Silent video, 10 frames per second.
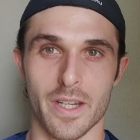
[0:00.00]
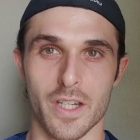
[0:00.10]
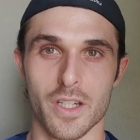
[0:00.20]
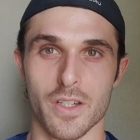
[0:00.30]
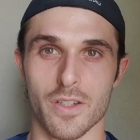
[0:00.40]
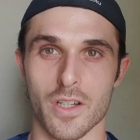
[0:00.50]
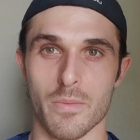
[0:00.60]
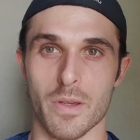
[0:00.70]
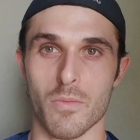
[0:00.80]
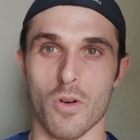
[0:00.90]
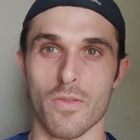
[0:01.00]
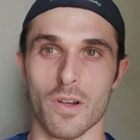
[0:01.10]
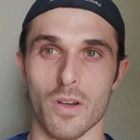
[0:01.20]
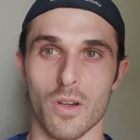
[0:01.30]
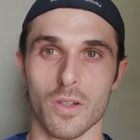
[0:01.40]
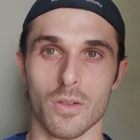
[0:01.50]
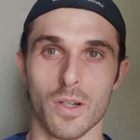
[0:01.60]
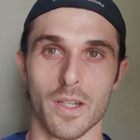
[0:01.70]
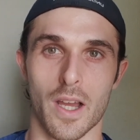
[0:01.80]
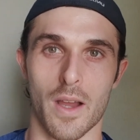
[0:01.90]
dish. It's going to be more of a local
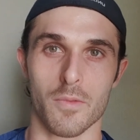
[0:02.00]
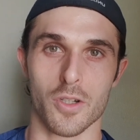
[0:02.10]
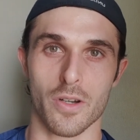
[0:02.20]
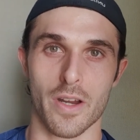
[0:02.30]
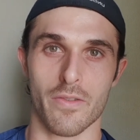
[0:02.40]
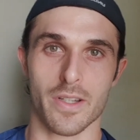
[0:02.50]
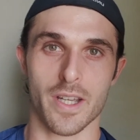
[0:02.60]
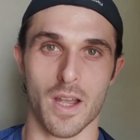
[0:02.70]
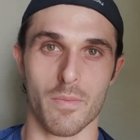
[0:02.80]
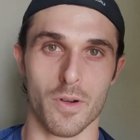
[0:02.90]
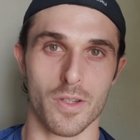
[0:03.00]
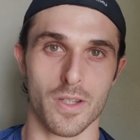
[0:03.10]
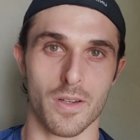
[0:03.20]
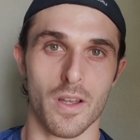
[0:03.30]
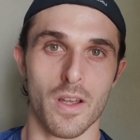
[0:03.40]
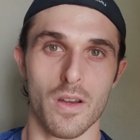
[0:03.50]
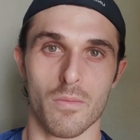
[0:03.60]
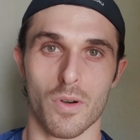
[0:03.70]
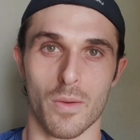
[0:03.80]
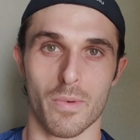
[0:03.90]
one. I'm sure every Thai person
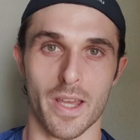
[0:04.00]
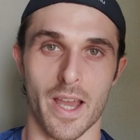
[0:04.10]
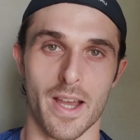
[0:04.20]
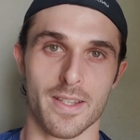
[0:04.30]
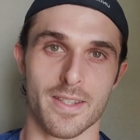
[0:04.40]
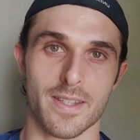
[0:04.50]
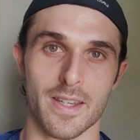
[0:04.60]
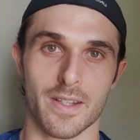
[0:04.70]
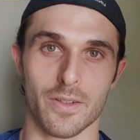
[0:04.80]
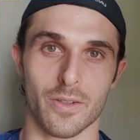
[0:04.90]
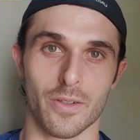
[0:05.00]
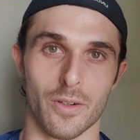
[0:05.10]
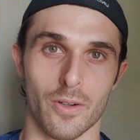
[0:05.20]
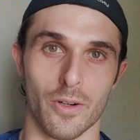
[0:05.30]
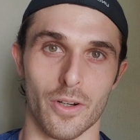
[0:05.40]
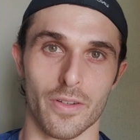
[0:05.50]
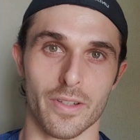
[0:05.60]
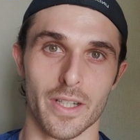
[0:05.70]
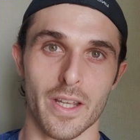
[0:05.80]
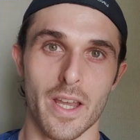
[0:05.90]
probably has seen or heard of
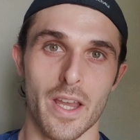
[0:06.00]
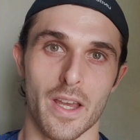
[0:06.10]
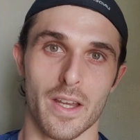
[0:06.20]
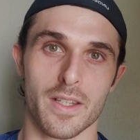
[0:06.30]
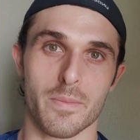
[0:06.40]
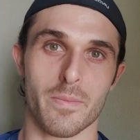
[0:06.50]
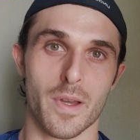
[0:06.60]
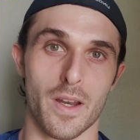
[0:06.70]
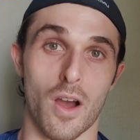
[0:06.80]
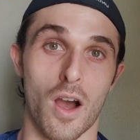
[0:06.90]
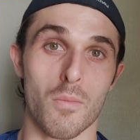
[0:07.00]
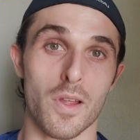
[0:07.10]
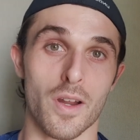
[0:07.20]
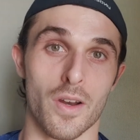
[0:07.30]
it. It's an omelette